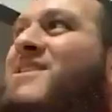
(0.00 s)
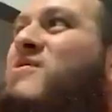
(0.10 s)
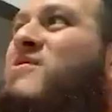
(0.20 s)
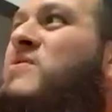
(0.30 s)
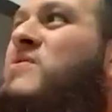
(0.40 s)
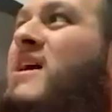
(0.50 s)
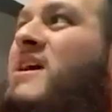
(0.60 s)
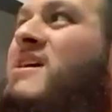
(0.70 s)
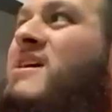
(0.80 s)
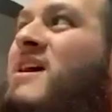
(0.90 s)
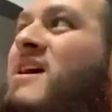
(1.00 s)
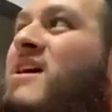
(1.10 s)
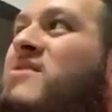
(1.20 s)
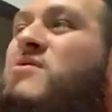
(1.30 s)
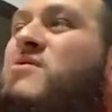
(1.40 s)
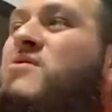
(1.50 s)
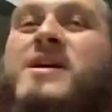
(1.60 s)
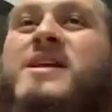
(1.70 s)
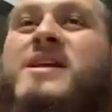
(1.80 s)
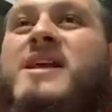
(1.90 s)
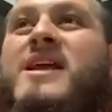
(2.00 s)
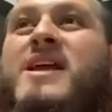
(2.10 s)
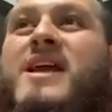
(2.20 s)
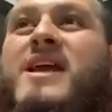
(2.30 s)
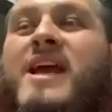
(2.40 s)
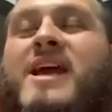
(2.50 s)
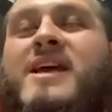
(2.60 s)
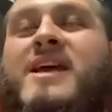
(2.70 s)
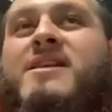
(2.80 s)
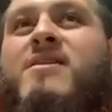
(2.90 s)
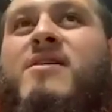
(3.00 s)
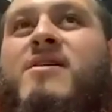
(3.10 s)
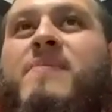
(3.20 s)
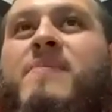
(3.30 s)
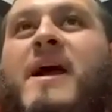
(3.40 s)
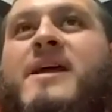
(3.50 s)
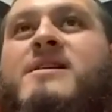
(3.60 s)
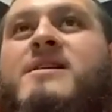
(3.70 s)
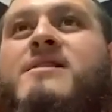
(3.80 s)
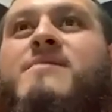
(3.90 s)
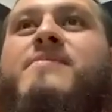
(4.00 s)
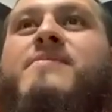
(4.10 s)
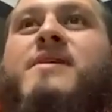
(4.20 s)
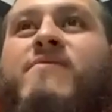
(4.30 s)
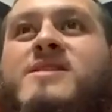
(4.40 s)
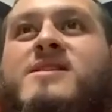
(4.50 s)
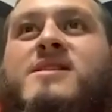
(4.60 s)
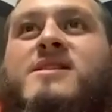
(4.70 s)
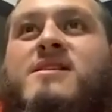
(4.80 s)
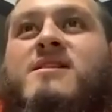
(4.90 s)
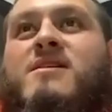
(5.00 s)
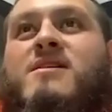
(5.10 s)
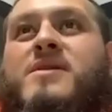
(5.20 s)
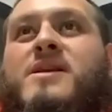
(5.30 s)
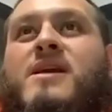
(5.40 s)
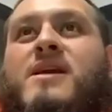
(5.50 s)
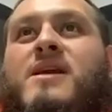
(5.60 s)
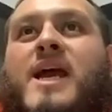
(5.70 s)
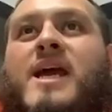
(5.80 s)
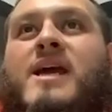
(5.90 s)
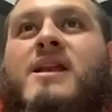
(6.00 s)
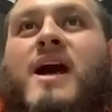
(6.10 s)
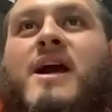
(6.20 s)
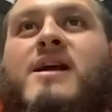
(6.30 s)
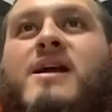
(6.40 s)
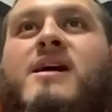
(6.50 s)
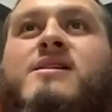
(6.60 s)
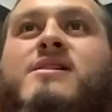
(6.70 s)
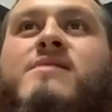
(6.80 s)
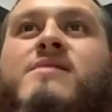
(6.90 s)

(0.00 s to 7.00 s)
cool, like I'll do it. And I ended up investing in the company, and I kind of